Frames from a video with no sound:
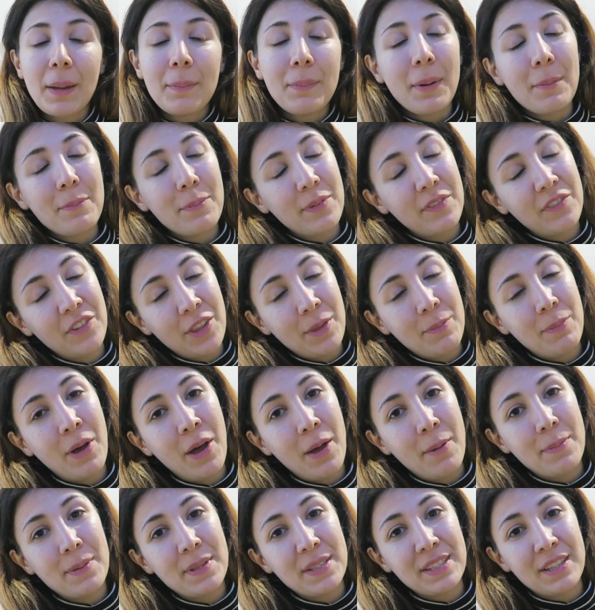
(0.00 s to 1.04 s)
But for the
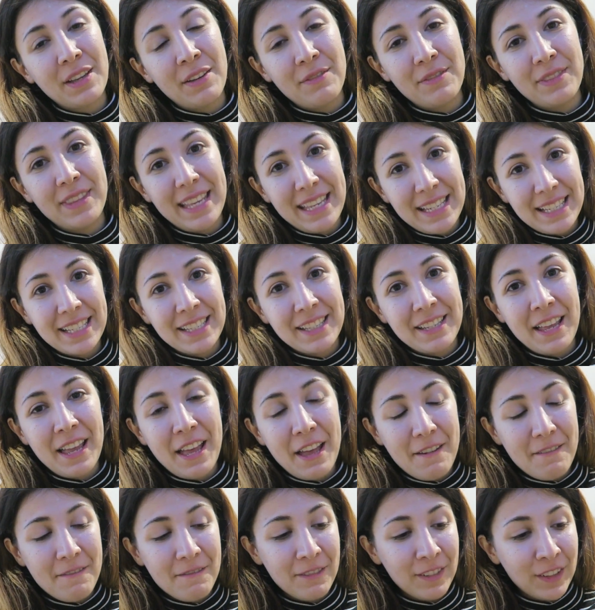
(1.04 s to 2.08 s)
purpose of this
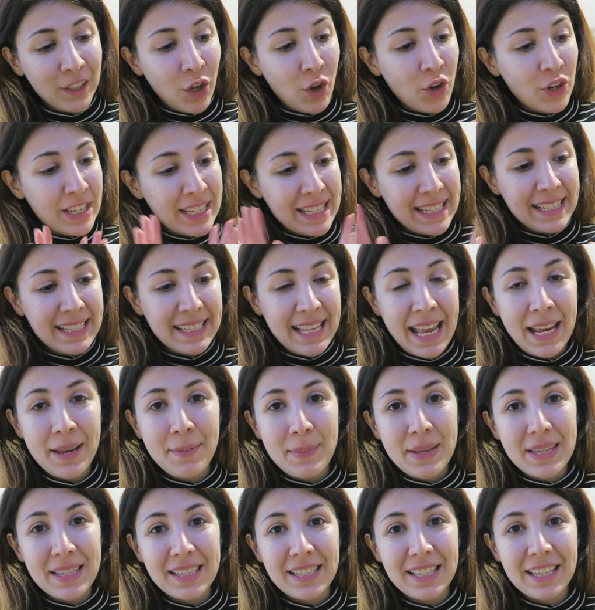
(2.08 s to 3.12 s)
vloggy
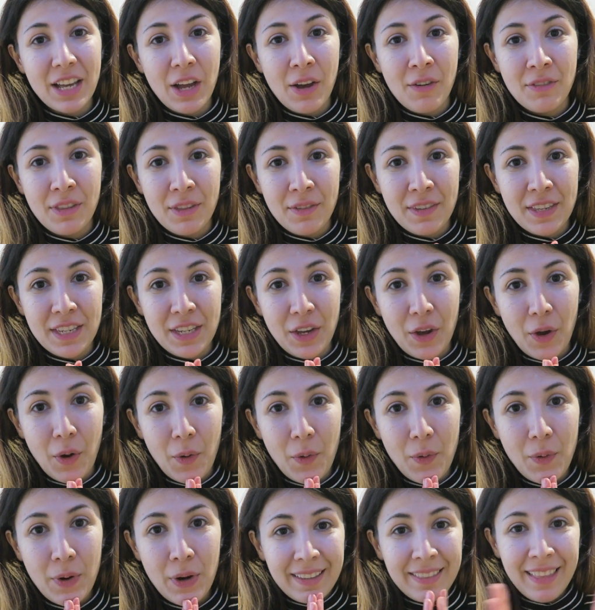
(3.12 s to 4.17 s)
segment of the
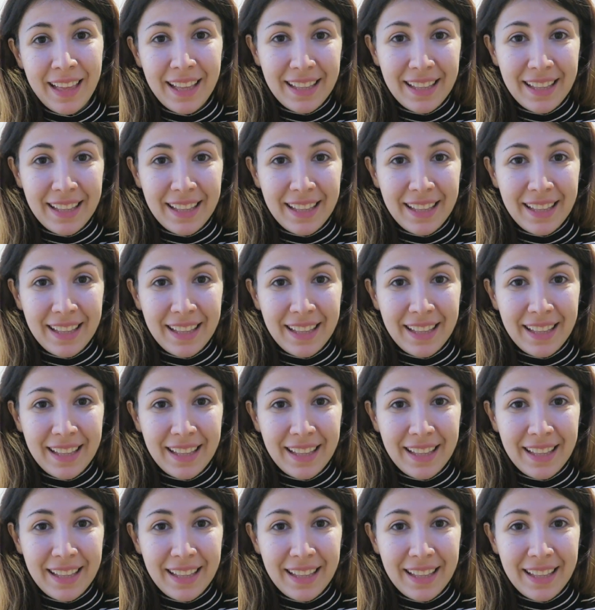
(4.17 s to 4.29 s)
video.